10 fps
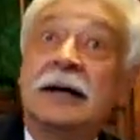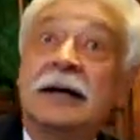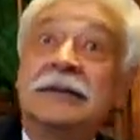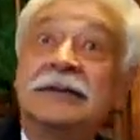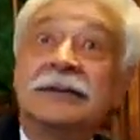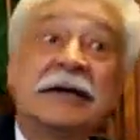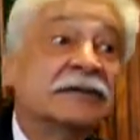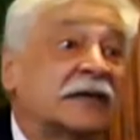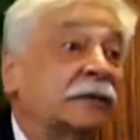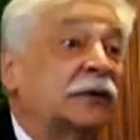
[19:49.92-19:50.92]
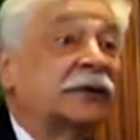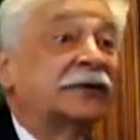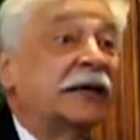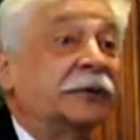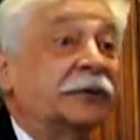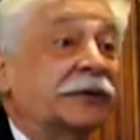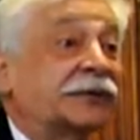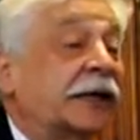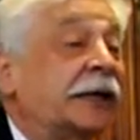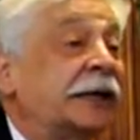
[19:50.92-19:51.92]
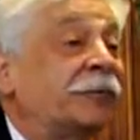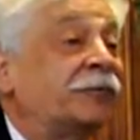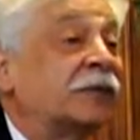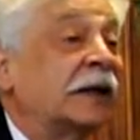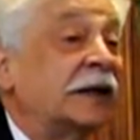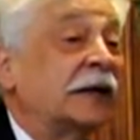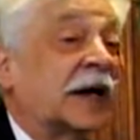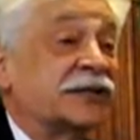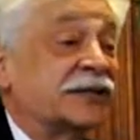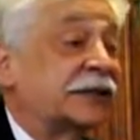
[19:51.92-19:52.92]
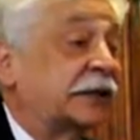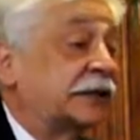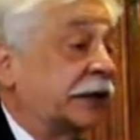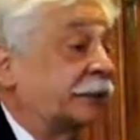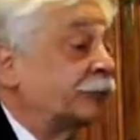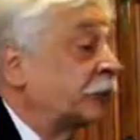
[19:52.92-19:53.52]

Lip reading: I do have some more time, don't I? I've just started.